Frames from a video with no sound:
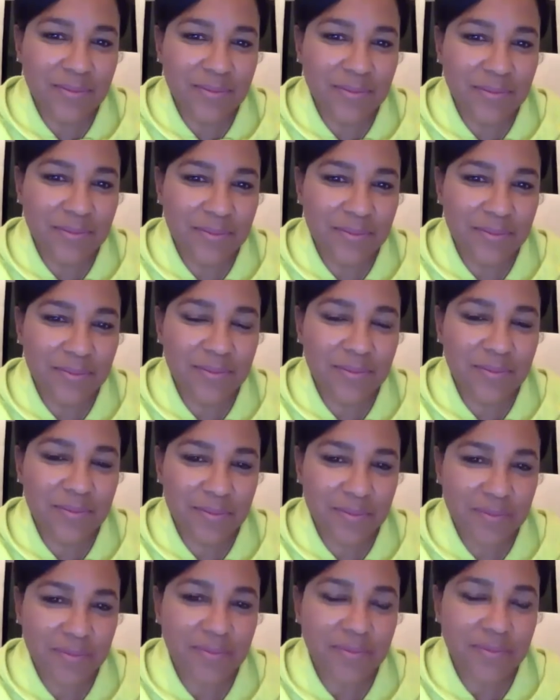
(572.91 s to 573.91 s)

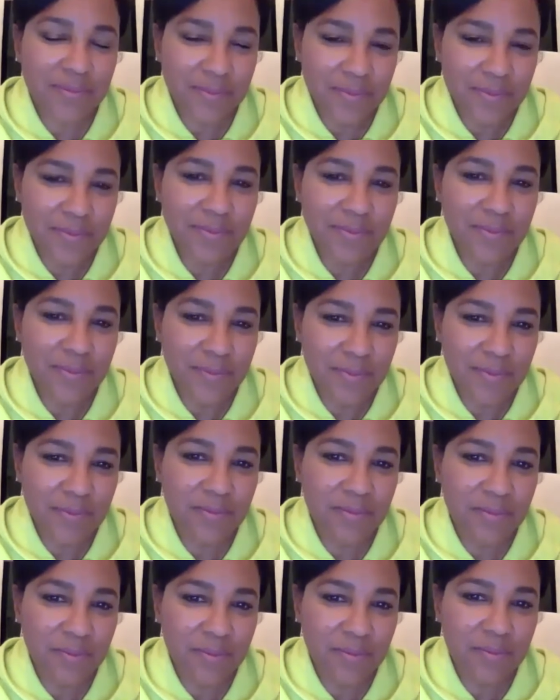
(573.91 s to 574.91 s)

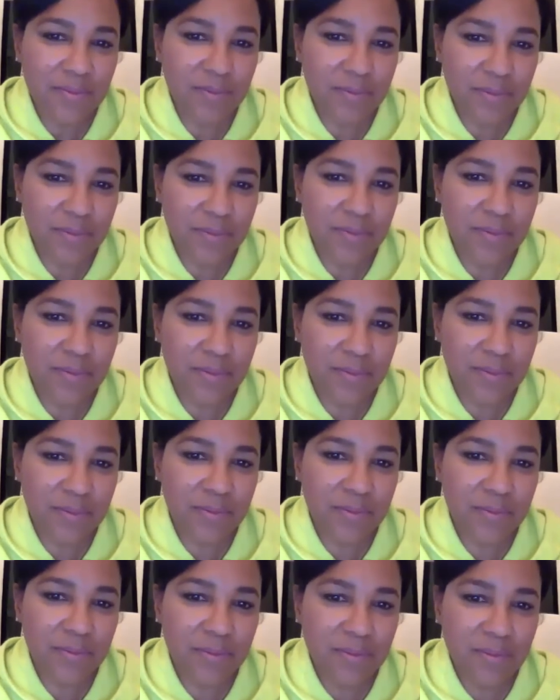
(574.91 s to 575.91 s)

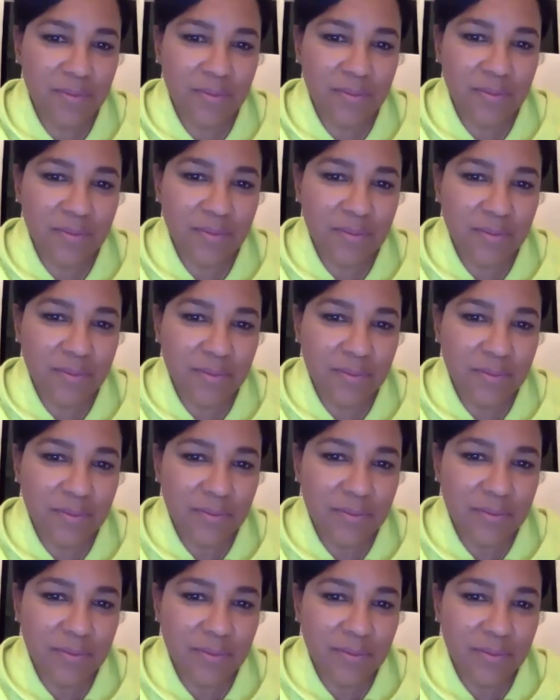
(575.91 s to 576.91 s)

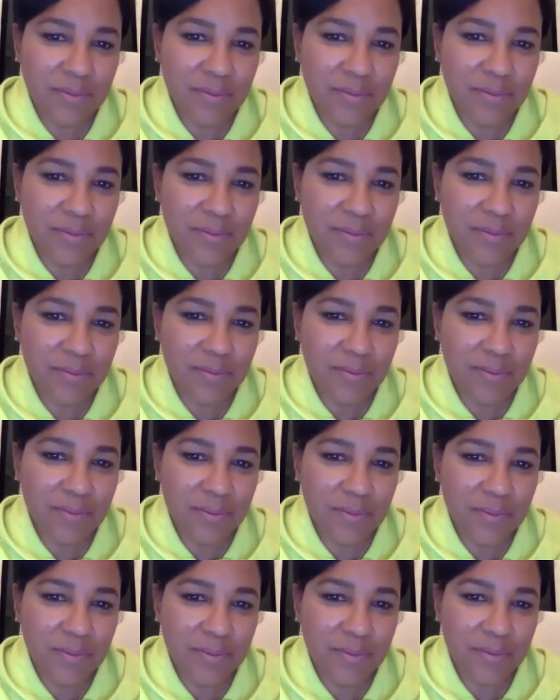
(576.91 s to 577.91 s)

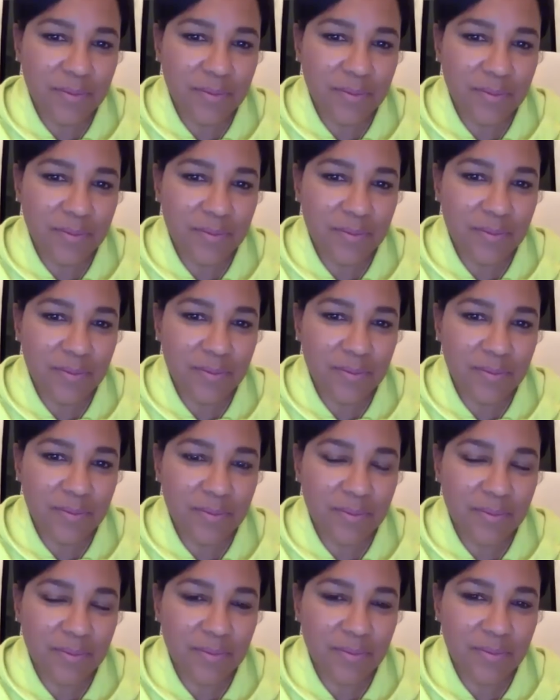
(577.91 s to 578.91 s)

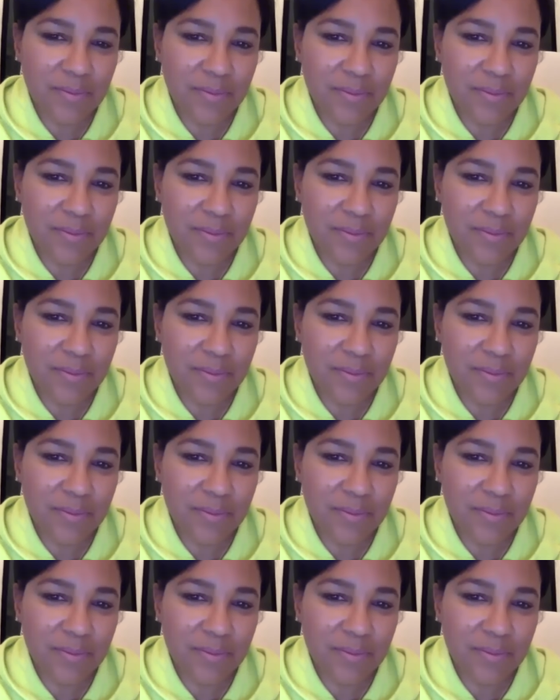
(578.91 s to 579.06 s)
(not speaking)